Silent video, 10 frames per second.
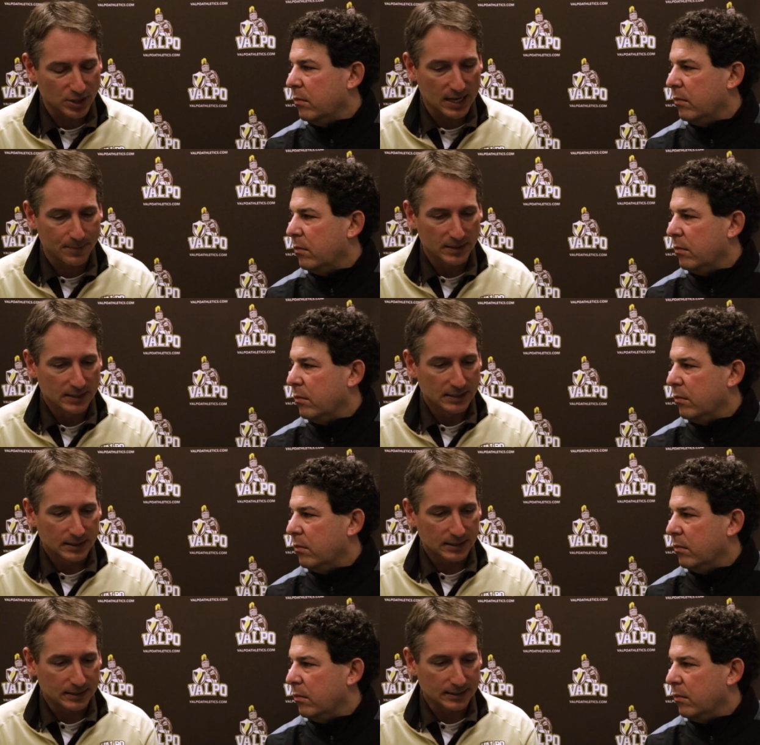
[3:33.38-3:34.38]
Speaker 1: job.
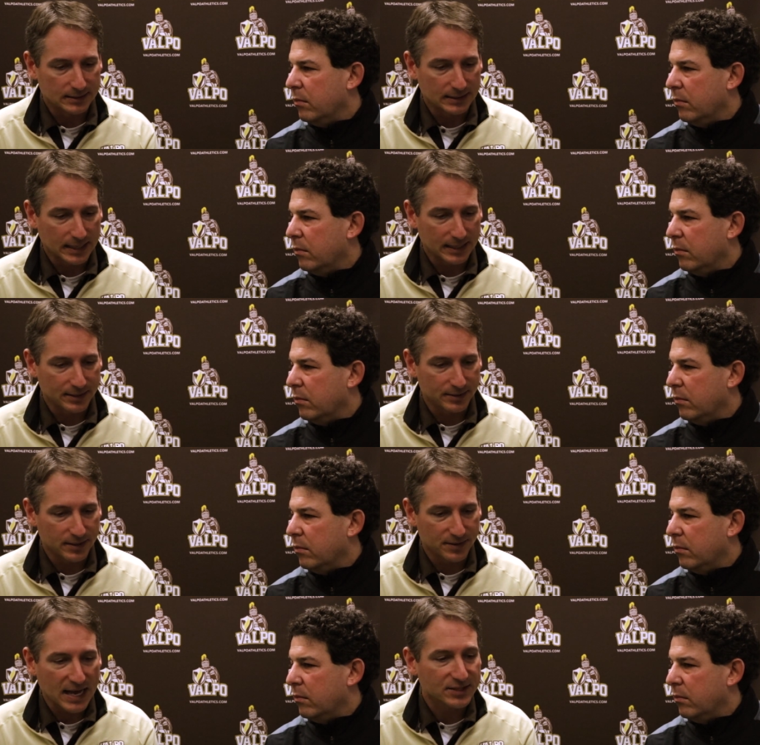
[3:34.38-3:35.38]
and
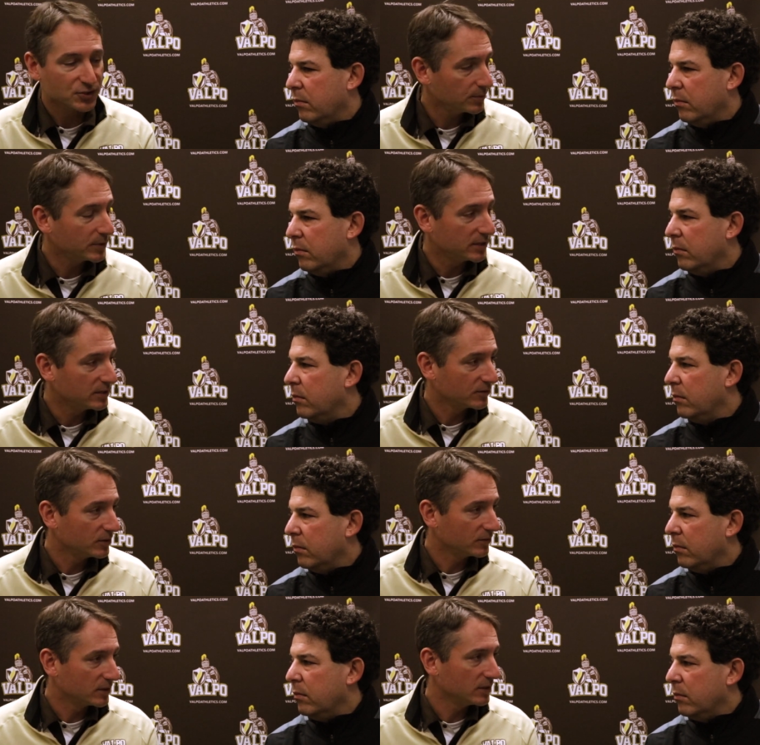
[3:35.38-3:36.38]
that's going to be the,
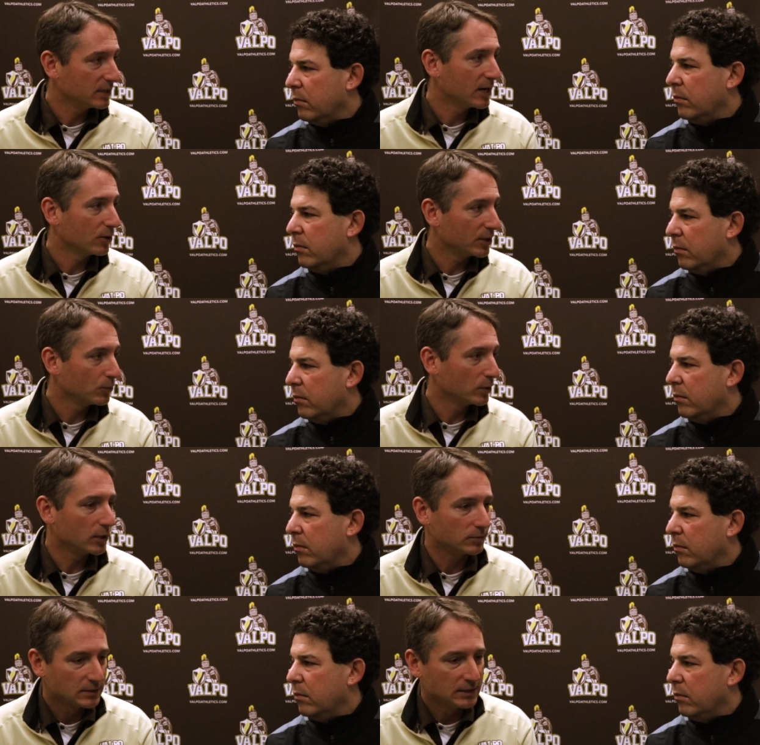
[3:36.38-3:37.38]
the, the area
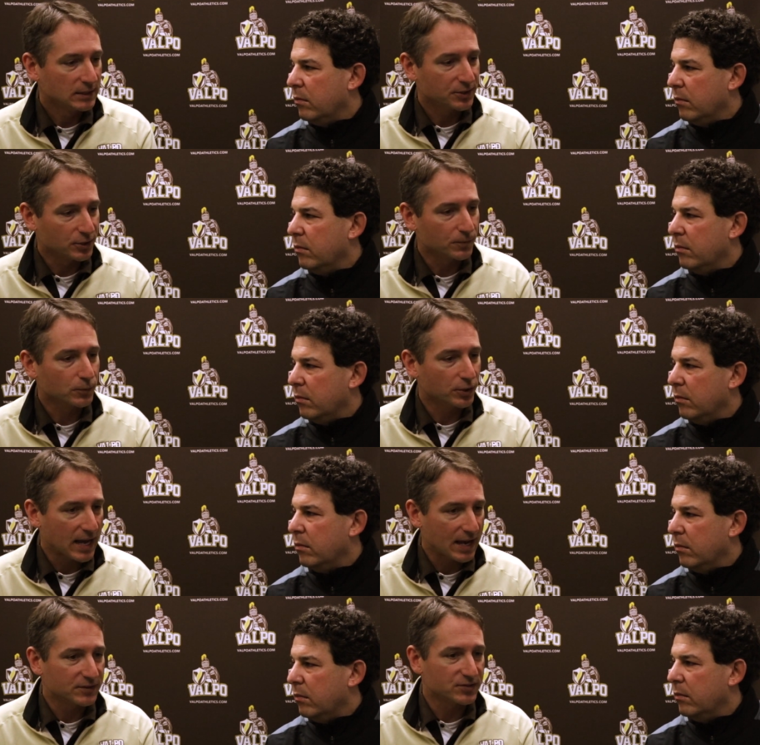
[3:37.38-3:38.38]
where you know, if we're going
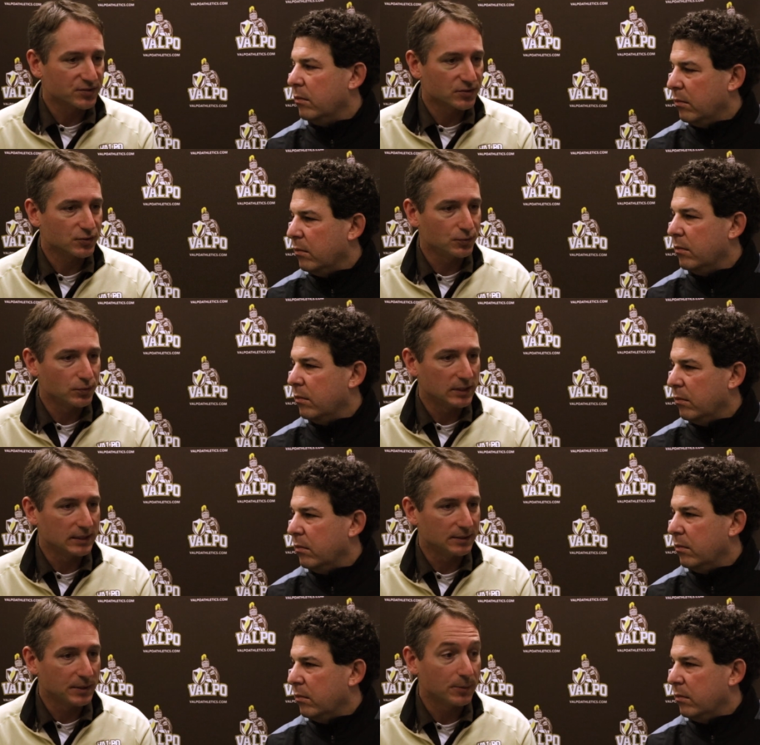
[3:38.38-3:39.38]
to have to to
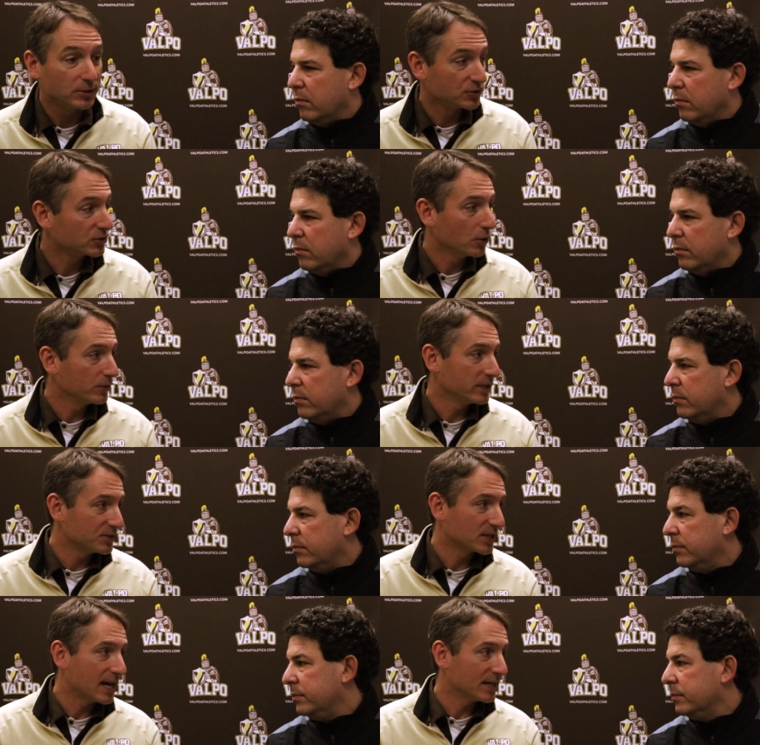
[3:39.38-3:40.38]
uh, be able to slow
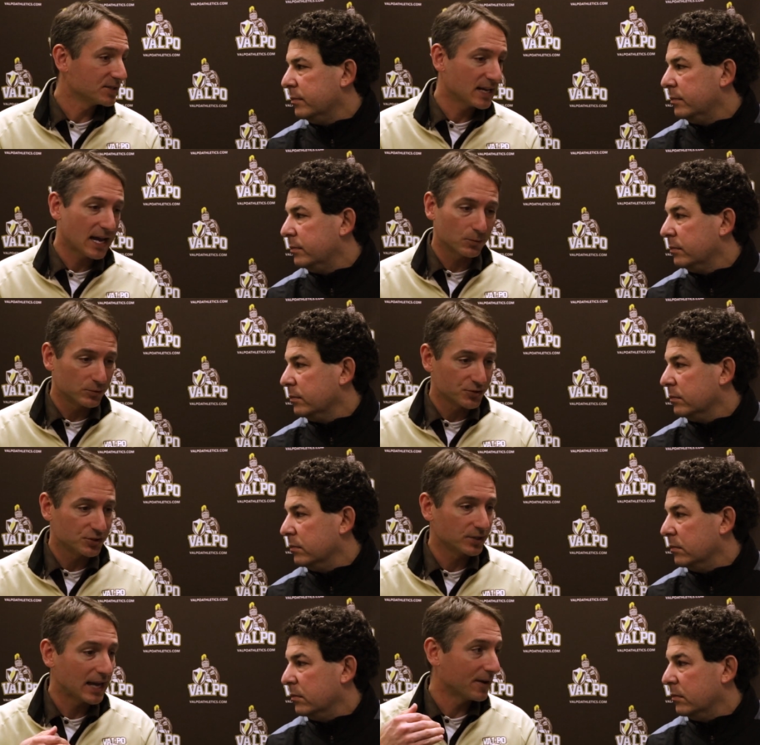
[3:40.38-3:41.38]
these guys down, we're still going to